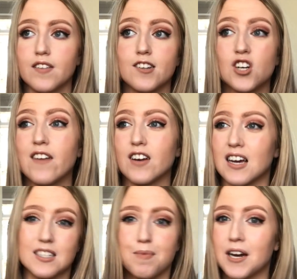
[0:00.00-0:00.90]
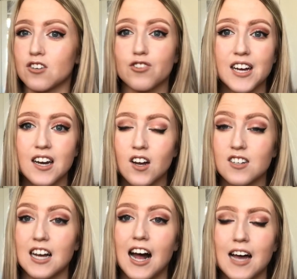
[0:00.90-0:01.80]
traffic lights being on green a long
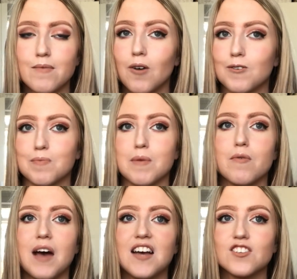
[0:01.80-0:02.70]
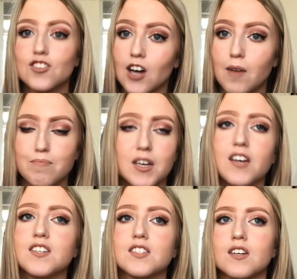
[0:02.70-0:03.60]
time, always be prepared to stop
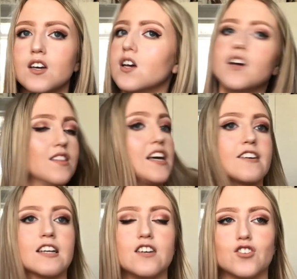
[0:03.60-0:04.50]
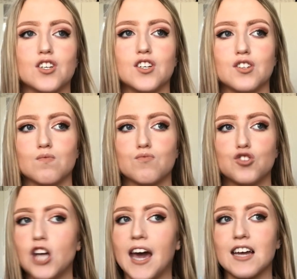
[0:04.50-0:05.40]
because they could literally
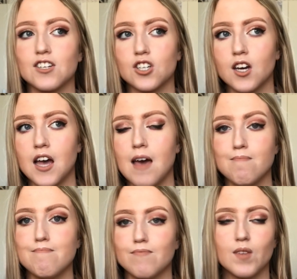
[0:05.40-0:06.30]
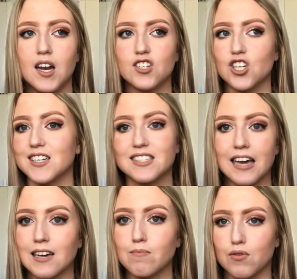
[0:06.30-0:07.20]
change in literally a
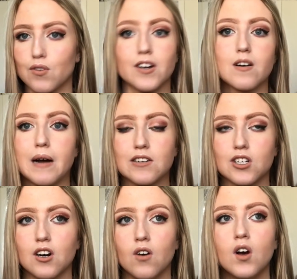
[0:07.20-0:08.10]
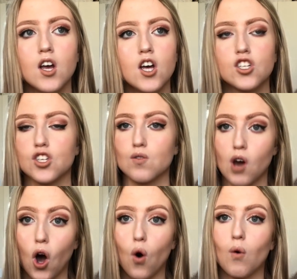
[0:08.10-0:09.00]
second before you're about to go. So you
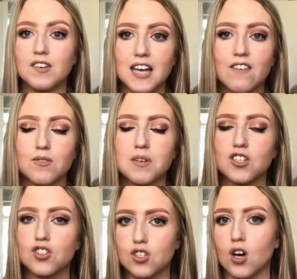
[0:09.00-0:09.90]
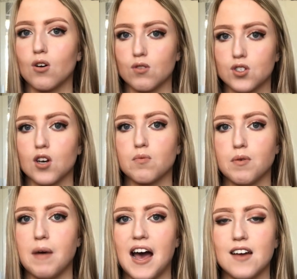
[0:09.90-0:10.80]
always have to be so
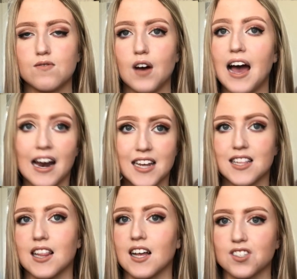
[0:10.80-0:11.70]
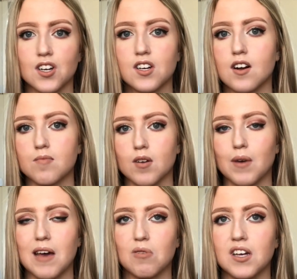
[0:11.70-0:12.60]
prepared for anything that's going to come your
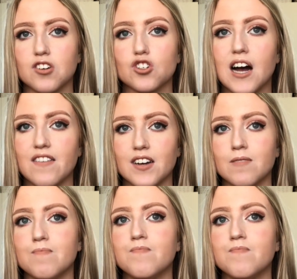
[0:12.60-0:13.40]
way while you're driving.